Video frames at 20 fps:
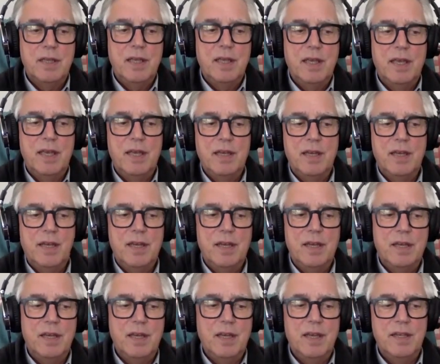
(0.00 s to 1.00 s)
and
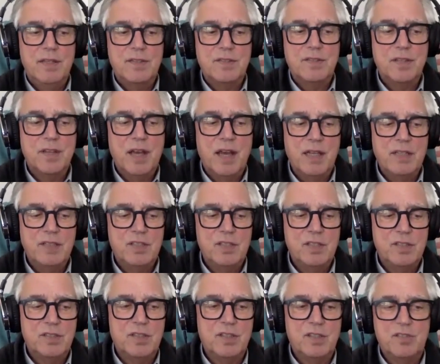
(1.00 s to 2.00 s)
it's not
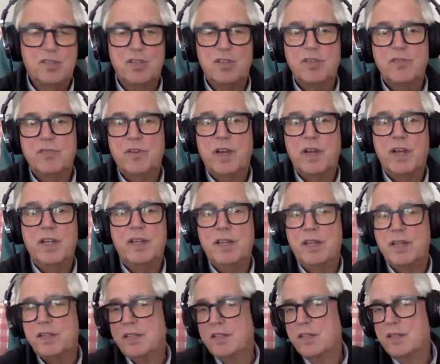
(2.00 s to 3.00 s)
just a survey
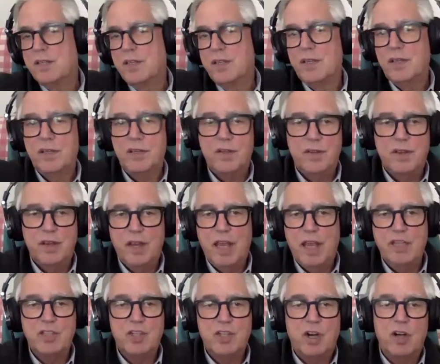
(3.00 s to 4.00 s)
that the
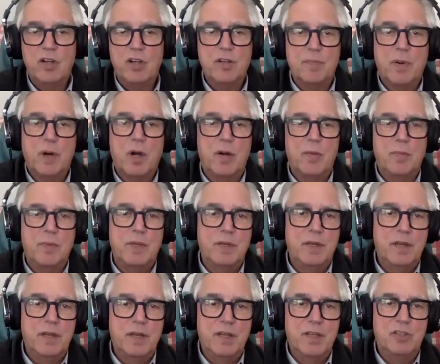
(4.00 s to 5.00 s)
HR
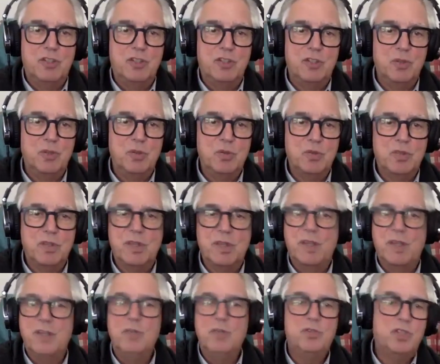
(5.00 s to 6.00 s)
department issues and
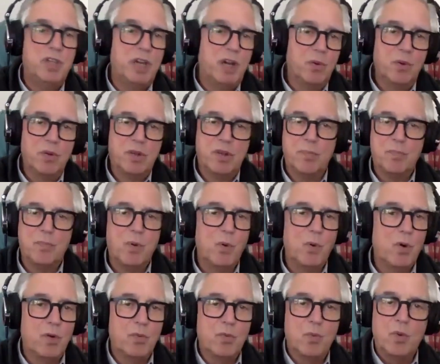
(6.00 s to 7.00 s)
that you share with the
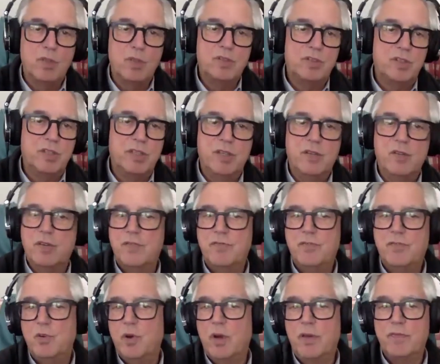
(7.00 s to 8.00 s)
board once a year
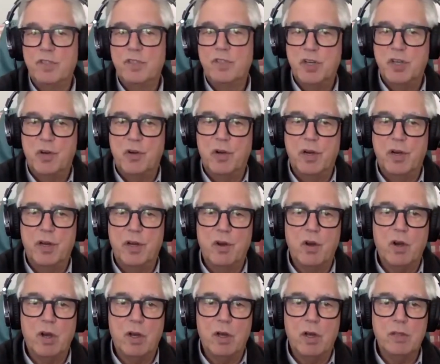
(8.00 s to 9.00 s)
if you ever share it at
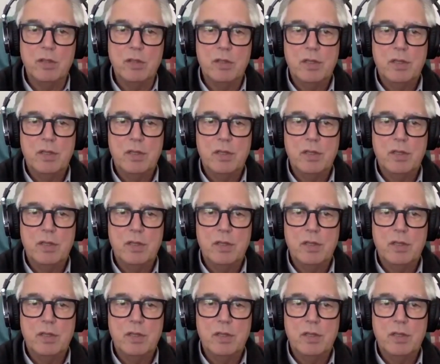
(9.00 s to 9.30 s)
all.